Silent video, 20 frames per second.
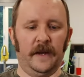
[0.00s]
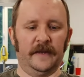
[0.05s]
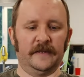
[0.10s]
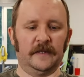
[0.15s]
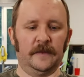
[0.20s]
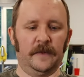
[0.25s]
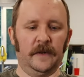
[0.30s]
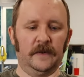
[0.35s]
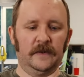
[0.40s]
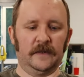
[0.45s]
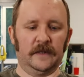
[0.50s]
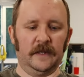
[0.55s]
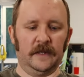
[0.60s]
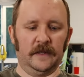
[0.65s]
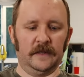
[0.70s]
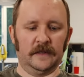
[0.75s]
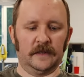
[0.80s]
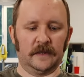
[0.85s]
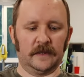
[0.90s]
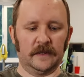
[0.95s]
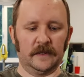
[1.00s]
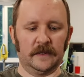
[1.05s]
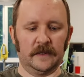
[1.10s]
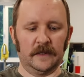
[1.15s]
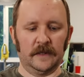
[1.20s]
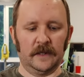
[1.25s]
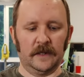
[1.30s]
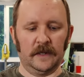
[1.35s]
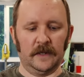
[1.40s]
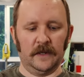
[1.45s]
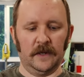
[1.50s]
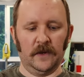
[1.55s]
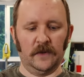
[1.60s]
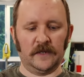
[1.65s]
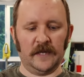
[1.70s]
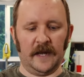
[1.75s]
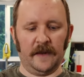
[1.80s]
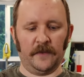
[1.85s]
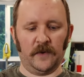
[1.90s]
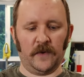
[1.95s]
I suppose there's no
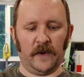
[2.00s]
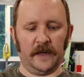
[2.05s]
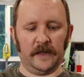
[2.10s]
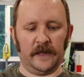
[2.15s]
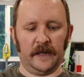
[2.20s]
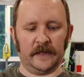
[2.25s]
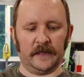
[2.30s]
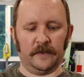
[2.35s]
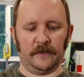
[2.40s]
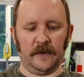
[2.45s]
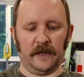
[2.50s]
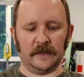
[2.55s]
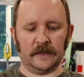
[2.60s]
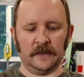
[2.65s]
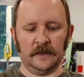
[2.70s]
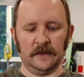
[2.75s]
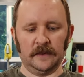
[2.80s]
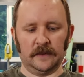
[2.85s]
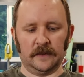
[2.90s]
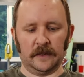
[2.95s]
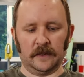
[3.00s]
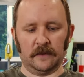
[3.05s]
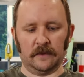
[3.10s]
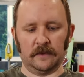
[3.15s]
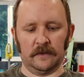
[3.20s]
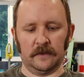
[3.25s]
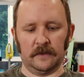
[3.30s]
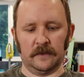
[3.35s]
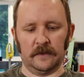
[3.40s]
time quite like the present, so